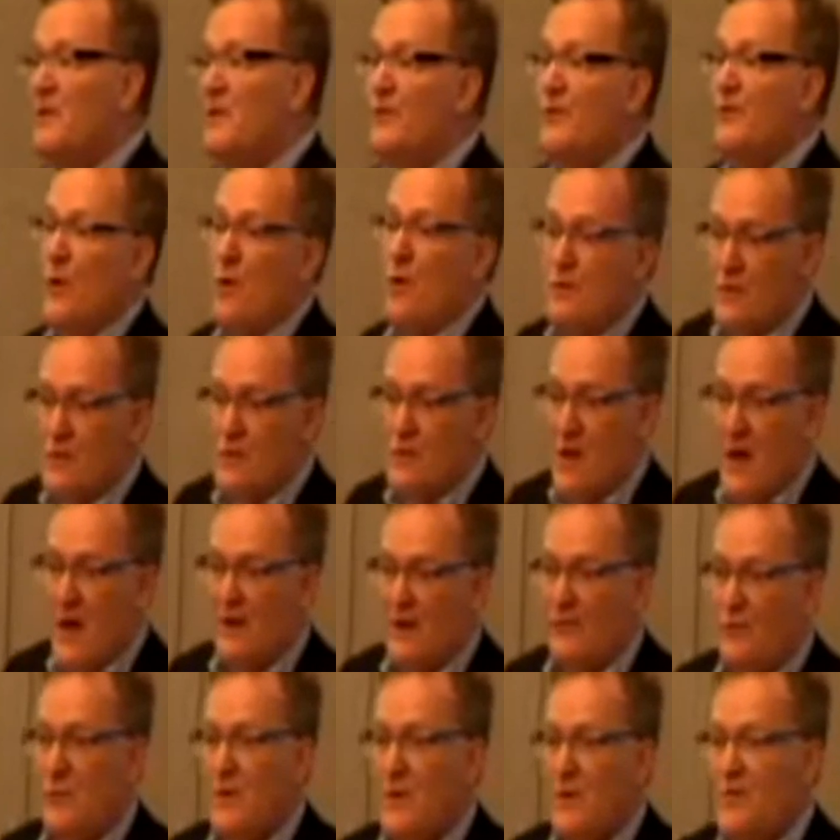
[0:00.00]
been
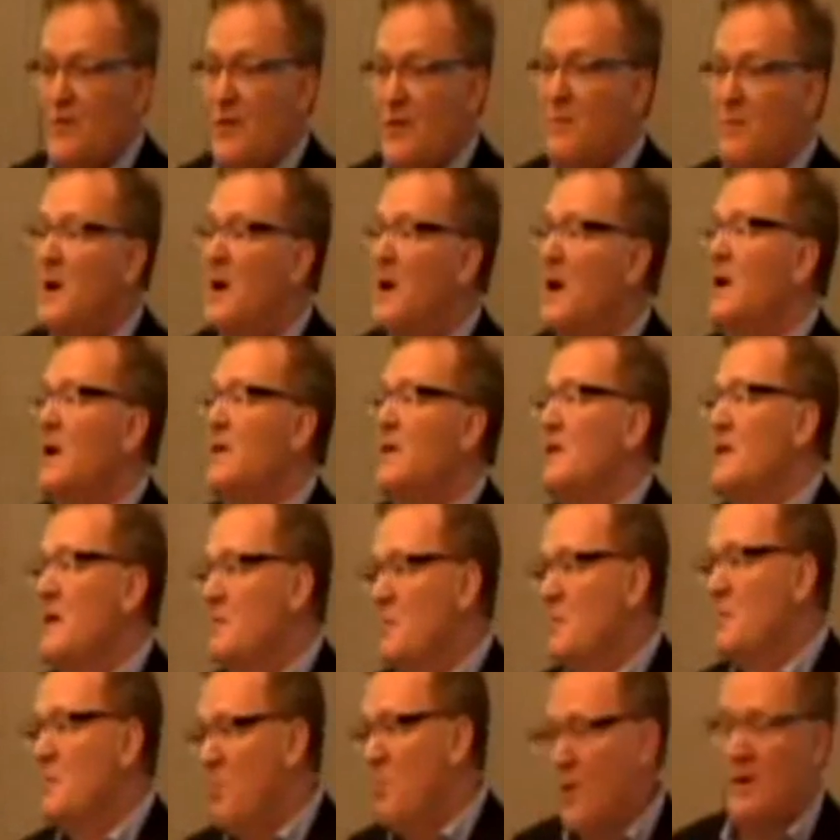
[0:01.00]
socialized with them, the
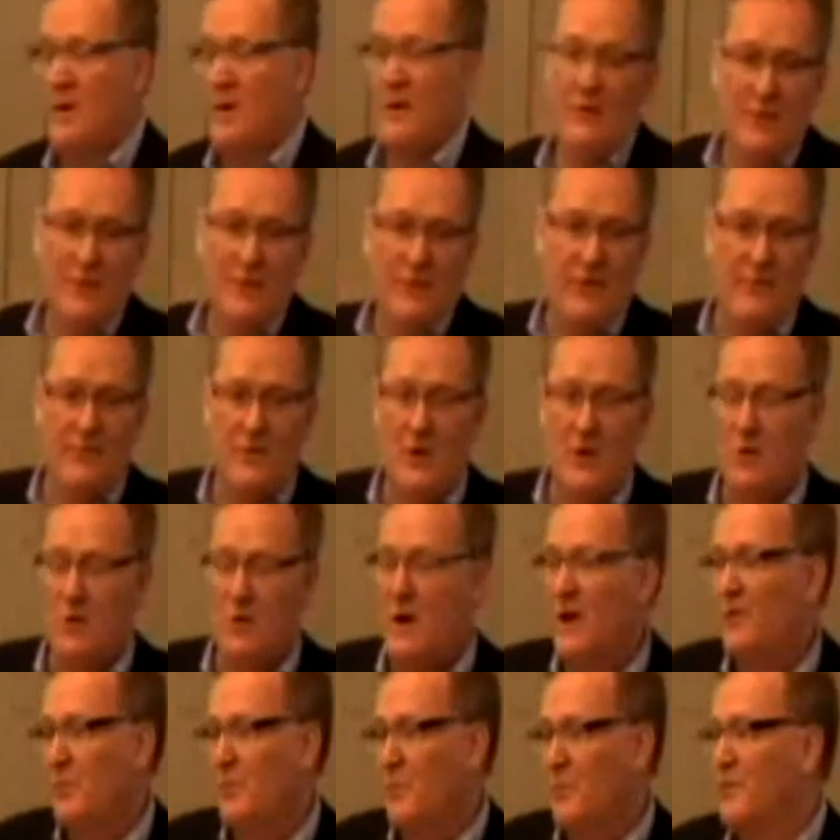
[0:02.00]
importance of
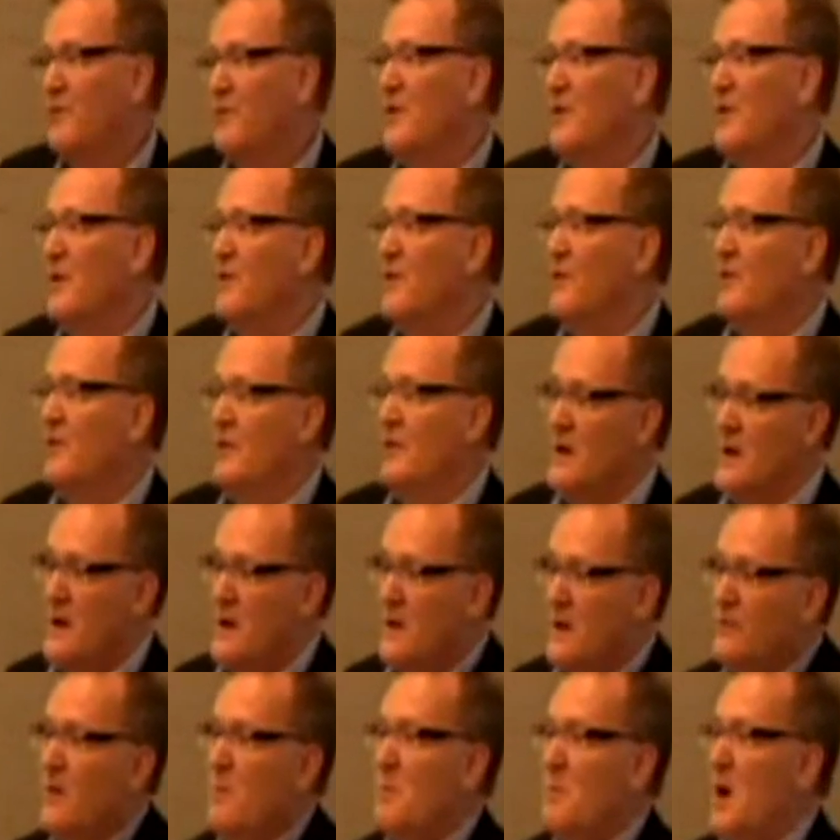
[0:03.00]
their expertise,
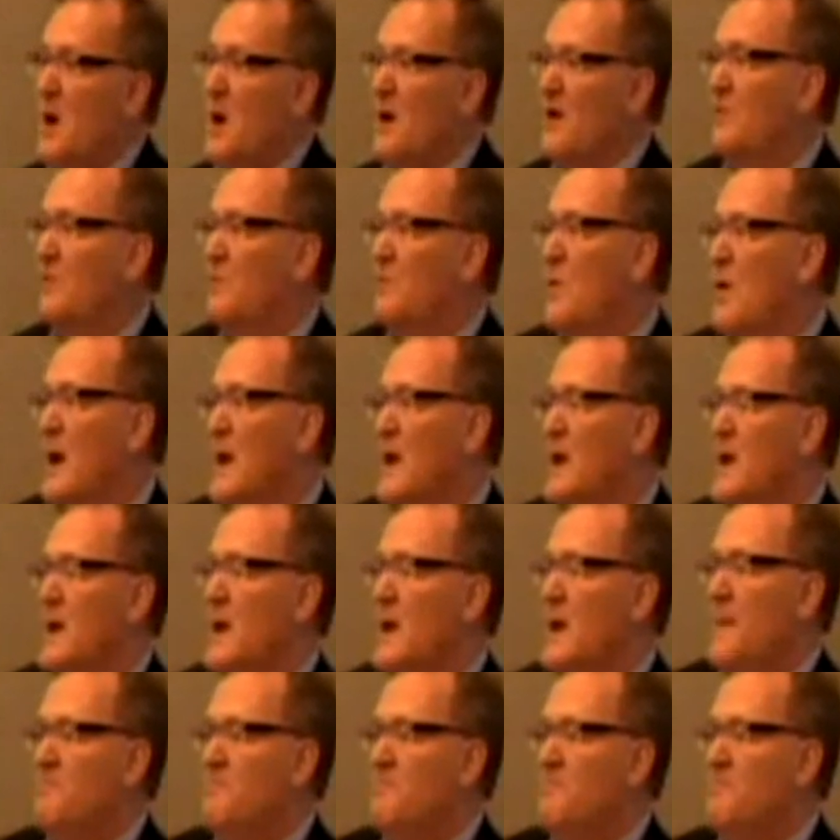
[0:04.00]
and to Mark's point.